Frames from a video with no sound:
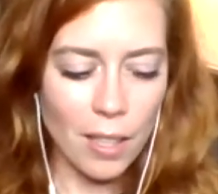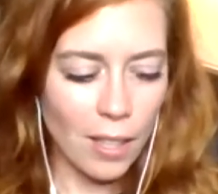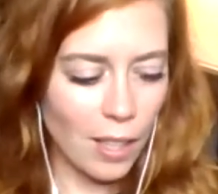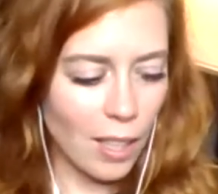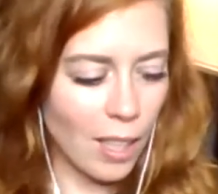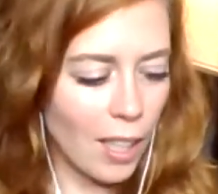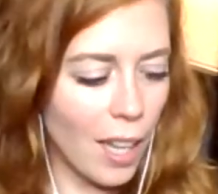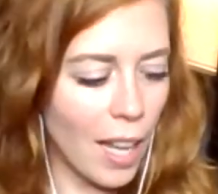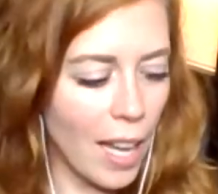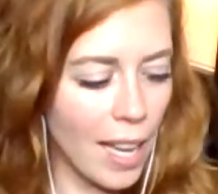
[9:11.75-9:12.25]

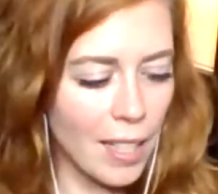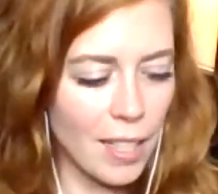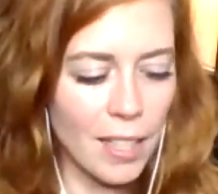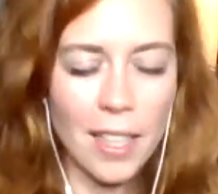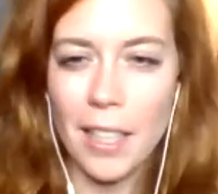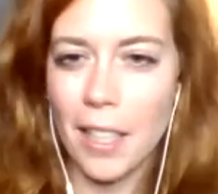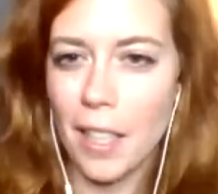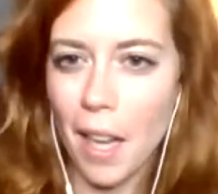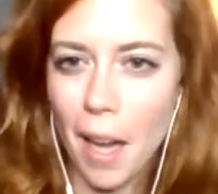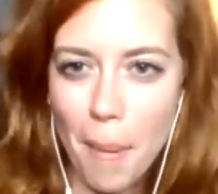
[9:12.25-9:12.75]

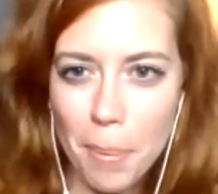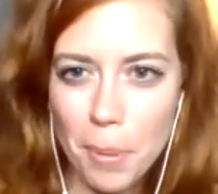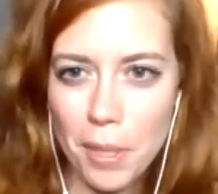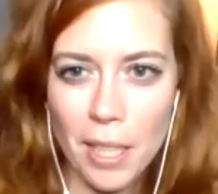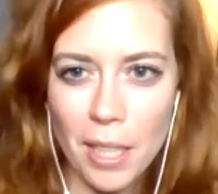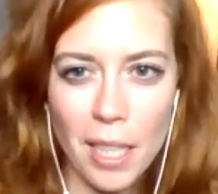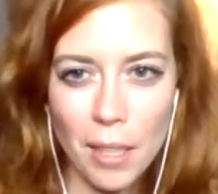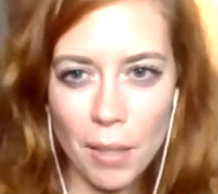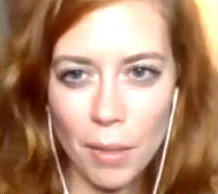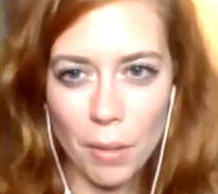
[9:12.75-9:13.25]
classic
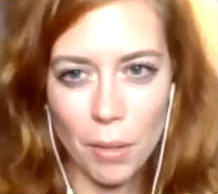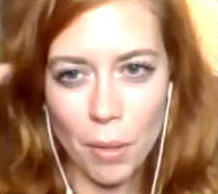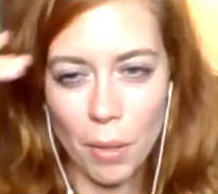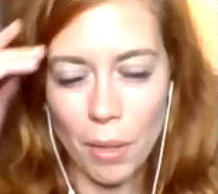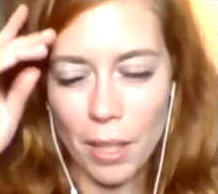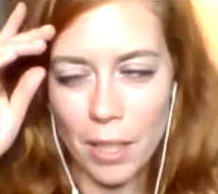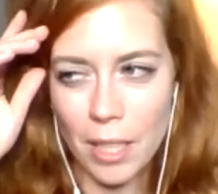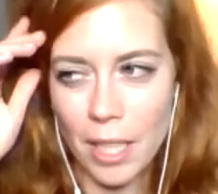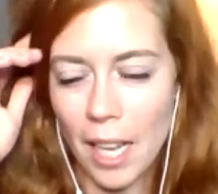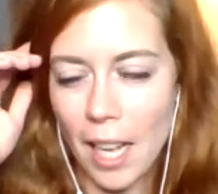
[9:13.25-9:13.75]
upstate New
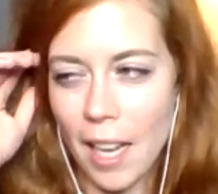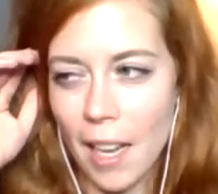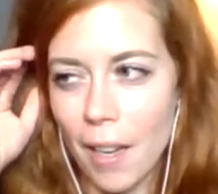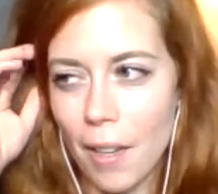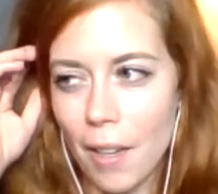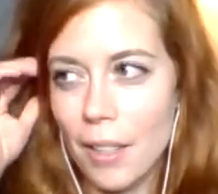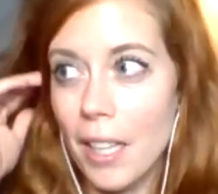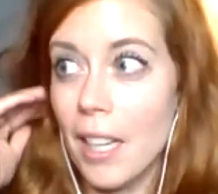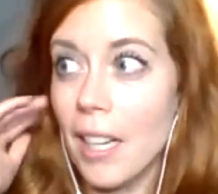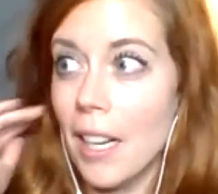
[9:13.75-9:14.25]
York
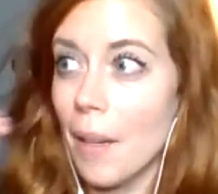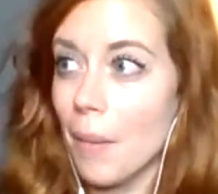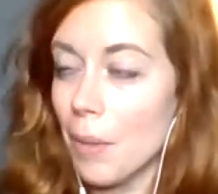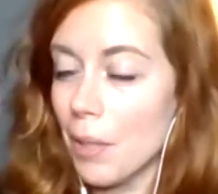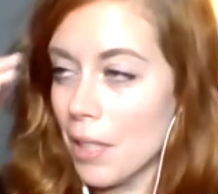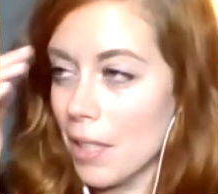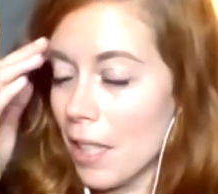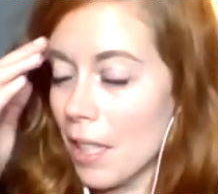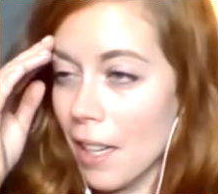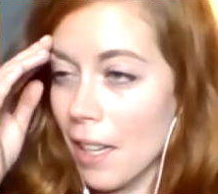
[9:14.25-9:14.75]
town, and I
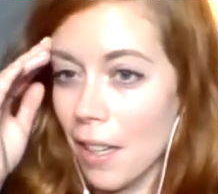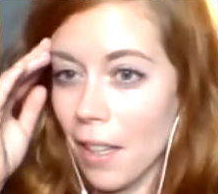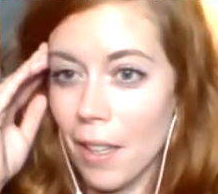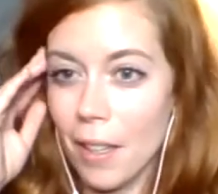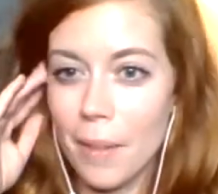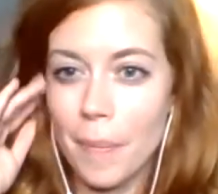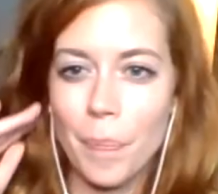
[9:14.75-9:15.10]
was there.